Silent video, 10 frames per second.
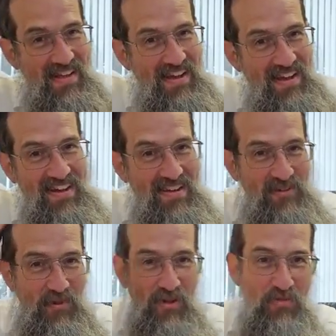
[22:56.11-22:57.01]

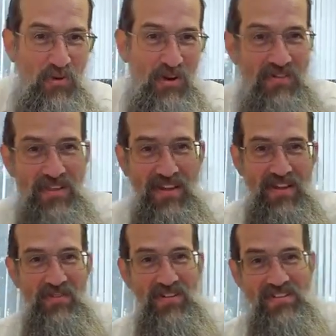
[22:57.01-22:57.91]
One word over
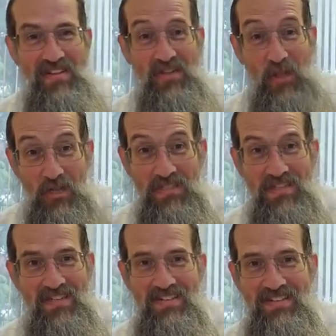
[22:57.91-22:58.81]
here is a
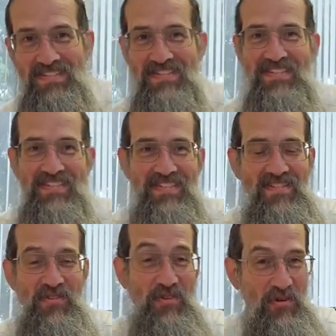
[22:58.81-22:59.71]
klotz.
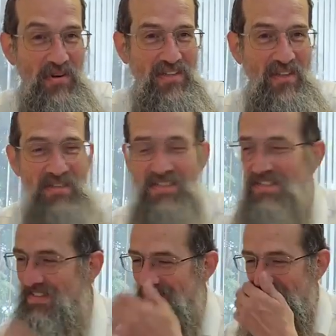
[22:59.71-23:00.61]
You know what a klotz
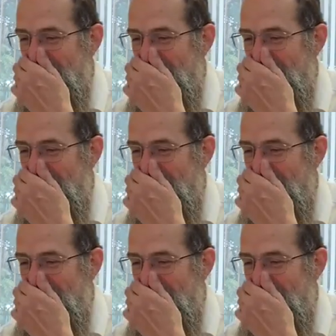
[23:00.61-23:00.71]
is?